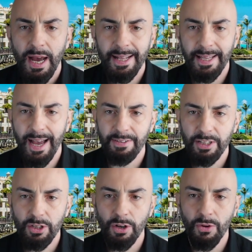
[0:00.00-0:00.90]
and they have
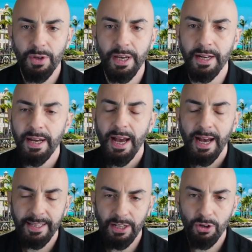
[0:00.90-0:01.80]
a token,
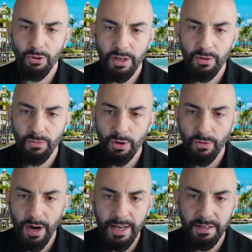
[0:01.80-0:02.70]
and that token would
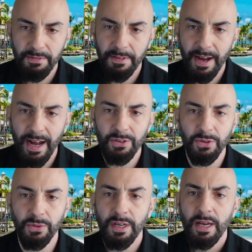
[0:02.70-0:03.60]
rise in
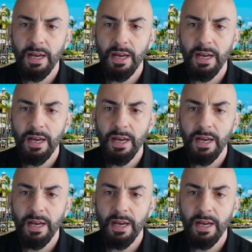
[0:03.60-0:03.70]
value